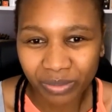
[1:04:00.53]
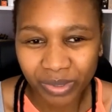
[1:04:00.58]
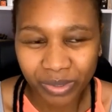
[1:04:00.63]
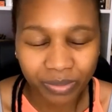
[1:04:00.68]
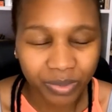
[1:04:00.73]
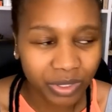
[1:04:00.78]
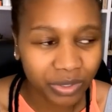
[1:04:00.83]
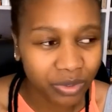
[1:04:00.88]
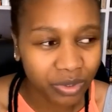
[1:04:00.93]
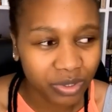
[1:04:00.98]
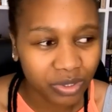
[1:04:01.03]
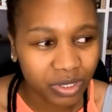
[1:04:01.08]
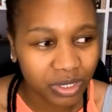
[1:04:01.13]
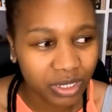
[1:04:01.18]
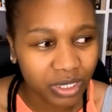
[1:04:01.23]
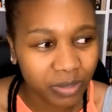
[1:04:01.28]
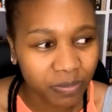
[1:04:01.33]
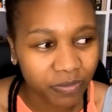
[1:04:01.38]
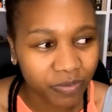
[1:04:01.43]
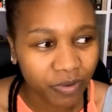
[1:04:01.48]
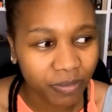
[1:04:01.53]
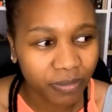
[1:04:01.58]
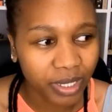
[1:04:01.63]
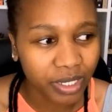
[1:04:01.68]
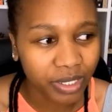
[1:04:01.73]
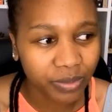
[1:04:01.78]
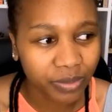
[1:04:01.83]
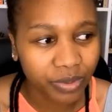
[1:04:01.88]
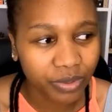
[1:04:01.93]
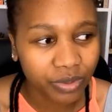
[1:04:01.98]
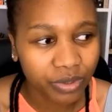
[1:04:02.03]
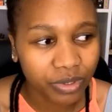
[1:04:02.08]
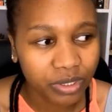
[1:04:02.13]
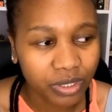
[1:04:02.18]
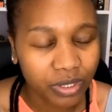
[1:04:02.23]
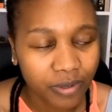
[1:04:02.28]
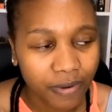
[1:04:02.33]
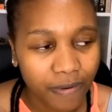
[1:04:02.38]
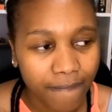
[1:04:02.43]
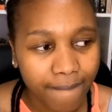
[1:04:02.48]
don't sleep for money. We don't,
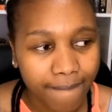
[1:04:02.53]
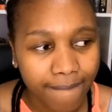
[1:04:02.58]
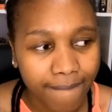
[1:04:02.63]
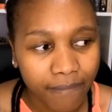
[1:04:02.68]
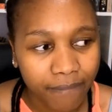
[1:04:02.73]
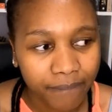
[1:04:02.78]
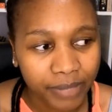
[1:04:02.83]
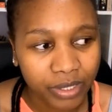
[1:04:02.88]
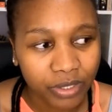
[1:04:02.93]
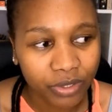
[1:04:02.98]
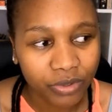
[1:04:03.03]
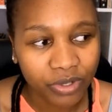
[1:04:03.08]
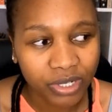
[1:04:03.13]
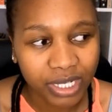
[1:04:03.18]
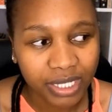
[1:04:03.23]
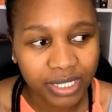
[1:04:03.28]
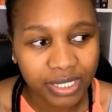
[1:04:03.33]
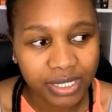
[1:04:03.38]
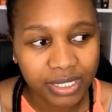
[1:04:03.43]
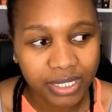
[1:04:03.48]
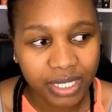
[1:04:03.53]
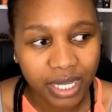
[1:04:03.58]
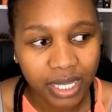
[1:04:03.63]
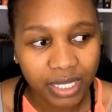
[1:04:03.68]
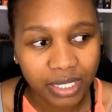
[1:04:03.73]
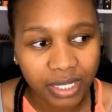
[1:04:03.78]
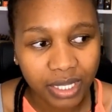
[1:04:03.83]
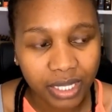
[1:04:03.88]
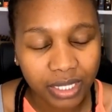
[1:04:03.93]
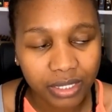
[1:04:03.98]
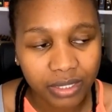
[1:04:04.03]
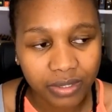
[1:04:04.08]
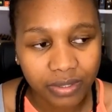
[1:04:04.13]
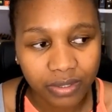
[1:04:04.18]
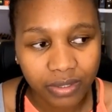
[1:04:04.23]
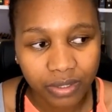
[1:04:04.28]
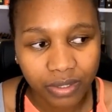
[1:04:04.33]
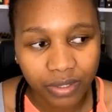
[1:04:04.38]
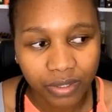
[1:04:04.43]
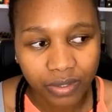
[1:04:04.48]
but they don't understand that
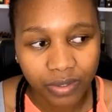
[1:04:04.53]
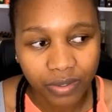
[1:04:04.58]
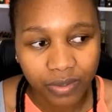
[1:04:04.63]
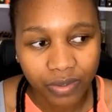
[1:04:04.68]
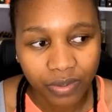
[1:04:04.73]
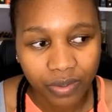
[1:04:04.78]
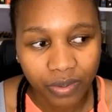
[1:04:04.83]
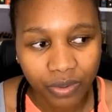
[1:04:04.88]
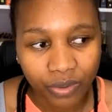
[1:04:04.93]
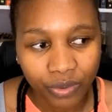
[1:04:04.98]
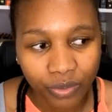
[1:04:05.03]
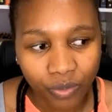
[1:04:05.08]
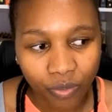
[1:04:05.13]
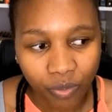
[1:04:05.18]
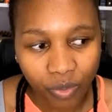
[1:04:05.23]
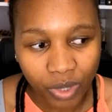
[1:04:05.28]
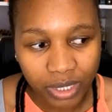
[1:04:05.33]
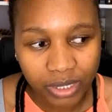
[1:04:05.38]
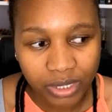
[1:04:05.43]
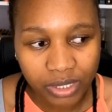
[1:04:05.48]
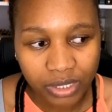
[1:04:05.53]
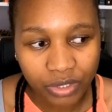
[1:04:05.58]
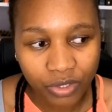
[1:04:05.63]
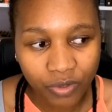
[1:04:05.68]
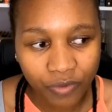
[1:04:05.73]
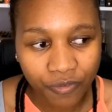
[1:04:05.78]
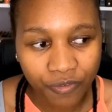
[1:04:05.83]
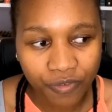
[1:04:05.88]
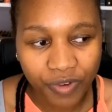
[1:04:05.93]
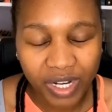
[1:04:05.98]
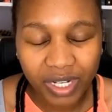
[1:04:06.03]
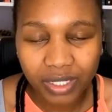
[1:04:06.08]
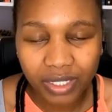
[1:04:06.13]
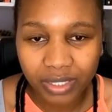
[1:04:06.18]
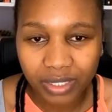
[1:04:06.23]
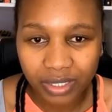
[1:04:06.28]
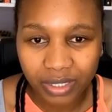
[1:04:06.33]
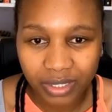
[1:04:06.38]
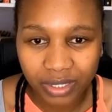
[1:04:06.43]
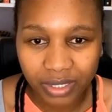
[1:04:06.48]
once your friend
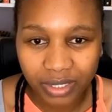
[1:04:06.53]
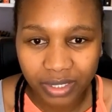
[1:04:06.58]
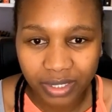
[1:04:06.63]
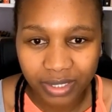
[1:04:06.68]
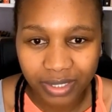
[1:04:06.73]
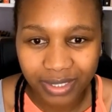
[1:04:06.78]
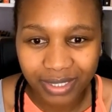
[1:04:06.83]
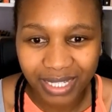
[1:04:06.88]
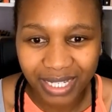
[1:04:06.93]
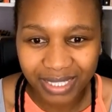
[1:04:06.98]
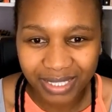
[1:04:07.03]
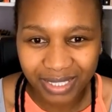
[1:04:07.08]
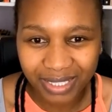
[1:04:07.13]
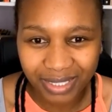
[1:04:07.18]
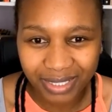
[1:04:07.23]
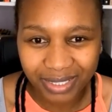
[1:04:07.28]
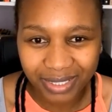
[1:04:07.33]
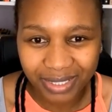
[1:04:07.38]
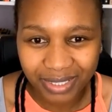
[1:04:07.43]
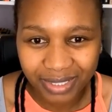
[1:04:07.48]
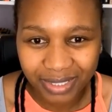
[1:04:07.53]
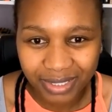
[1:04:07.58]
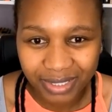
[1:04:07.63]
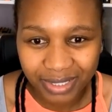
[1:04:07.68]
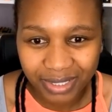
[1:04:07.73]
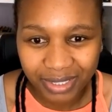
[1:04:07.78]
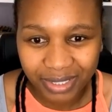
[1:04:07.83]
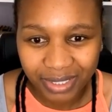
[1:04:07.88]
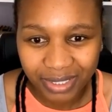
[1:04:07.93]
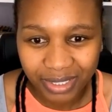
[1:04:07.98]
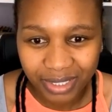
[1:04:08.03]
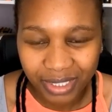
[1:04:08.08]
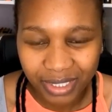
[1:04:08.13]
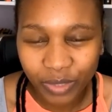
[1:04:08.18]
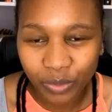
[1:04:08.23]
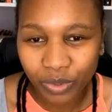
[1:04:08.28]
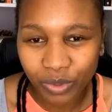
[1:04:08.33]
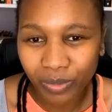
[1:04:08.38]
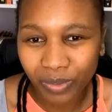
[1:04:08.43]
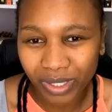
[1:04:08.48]
does it, they will
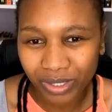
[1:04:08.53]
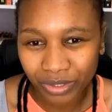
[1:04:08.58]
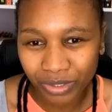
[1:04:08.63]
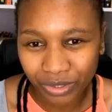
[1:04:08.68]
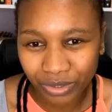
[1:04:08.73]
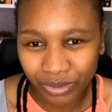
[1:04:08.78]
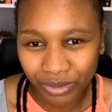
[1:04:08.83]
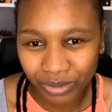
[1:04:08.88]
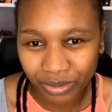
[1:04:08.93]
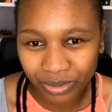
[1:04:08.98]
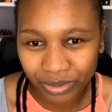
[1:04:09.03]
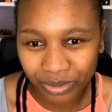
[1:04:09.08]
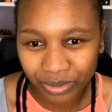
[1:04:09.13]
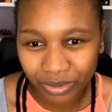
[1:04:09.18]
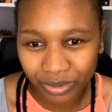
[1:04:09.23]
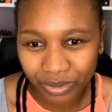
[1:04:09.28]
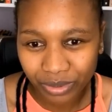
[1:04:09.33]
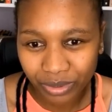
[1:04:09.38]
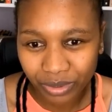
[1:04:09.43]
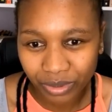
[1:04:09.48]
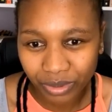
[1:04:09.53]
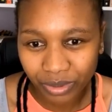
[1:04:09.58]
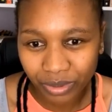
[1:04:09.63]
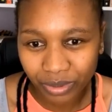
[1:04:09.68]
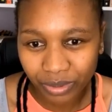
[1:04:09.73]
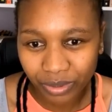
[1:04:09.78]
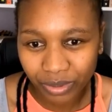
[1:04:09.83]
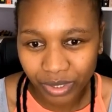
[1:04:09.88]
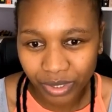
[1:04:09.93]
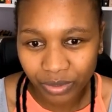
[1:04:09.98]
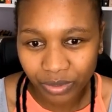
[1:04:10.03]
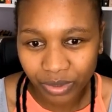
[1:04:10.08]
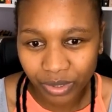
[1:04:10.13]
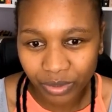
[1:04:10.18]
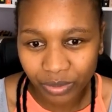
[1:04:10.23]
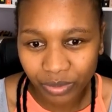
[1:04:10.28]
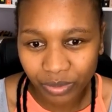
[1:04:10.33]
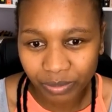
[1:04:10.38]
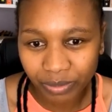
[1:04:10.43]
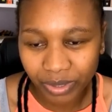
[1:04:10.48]
want you. You know, it will
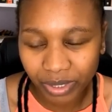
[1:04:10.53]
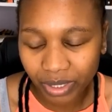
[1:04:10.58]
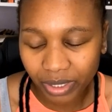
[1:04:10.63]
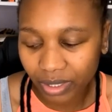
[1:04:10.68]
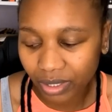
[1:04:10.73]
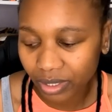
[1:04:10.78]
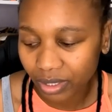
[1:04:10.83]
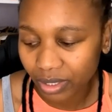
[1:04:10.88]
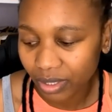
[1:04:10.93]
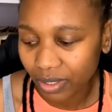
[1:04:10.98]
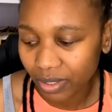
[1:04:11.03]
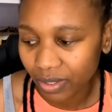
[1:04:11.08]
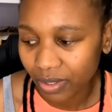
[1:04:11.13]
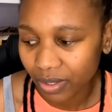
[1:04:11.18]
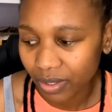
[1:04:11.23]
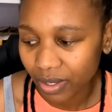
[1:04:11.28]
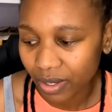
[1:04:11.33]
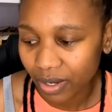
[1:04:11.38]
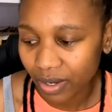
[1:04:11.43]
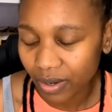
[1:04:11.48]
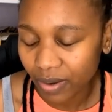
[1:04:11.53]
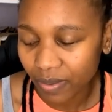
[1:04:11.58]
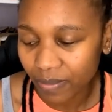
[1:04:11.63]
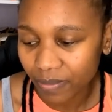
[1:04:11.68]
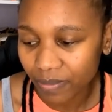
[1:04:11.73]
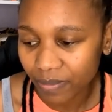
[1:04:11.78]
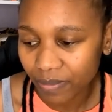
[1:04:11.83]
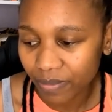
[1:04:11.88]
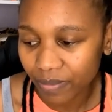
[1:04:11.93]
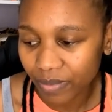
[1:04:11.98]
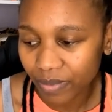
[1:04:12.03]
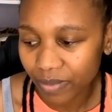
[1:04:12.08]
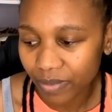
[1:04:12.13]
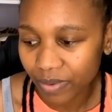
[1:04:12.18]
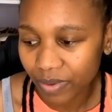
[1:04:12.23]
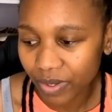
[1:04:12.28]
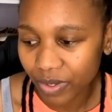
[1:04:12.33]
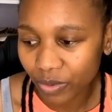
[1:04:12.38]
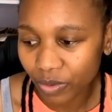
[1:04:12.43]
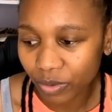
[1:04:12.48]
be
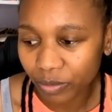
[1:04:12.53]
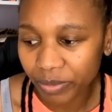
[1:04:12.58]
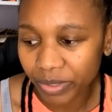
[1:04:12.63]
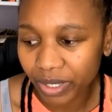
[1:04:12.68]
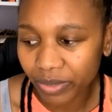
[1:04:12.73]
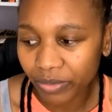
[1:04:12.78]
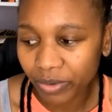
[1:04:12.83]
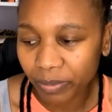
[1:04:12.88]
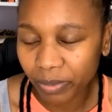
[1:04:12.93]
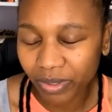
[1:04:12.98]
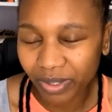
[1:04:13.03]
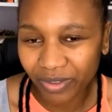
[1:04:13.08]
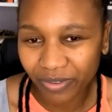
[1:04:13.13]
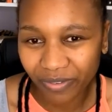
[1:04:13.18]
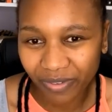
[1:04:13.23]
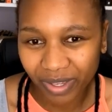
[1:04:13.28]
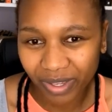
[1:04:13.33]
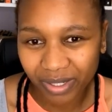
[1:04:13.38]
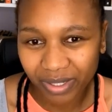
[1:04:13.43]
a ripple effect.